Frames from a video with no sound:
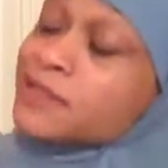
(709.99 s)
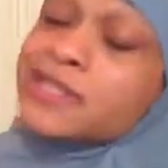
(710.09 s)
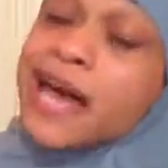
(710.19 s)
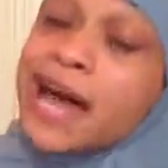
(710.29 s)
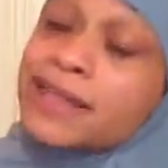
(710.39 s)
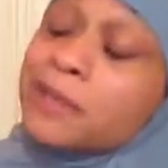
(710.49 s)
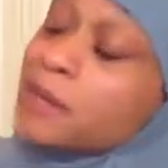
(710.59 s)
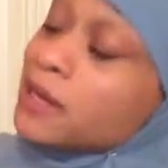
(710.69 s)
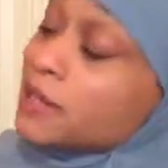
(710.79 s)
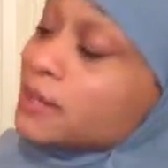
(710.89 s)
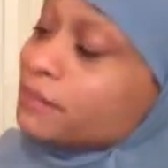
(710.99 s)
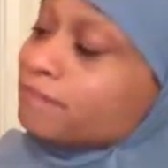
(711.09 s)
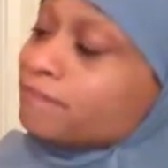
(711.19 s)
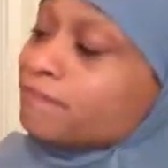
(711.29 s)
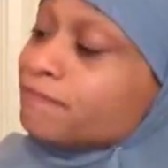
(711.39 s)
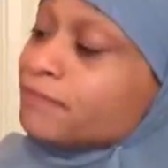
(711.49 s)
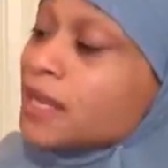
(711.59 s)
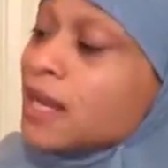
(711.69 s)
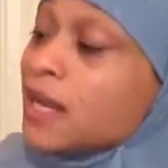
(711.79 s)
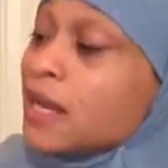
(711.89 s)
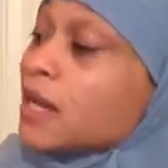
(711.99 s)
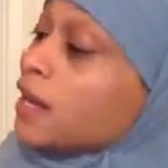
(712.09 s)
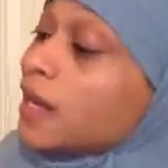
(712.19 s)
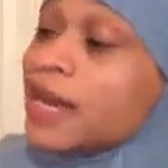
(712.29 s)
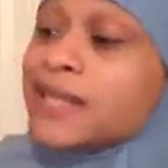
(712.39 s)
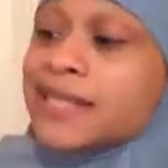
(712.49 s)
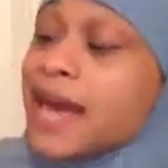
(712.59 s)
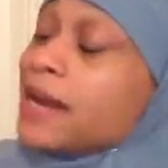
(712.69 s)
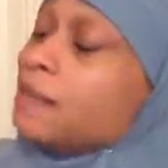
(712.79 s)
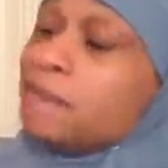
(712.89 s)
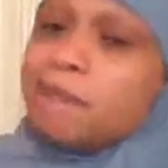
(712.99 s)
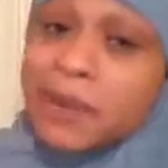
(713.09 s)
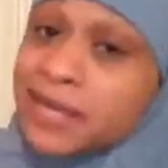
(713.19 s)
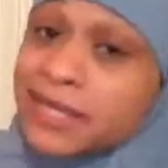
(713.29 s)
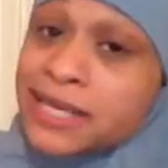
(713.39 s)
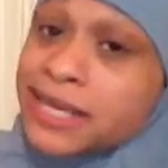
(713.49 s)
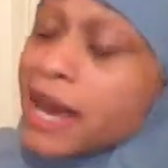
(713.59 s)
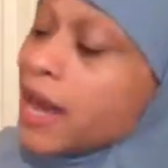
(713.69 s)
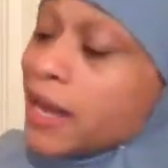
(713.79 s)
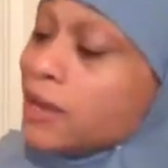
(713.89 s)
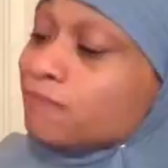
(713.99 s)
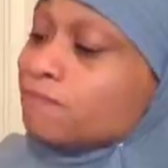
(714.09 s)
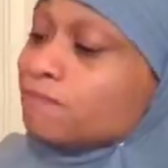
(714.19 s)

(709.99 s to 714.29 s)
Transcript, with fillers: sighed the piglet. He's had a busy day.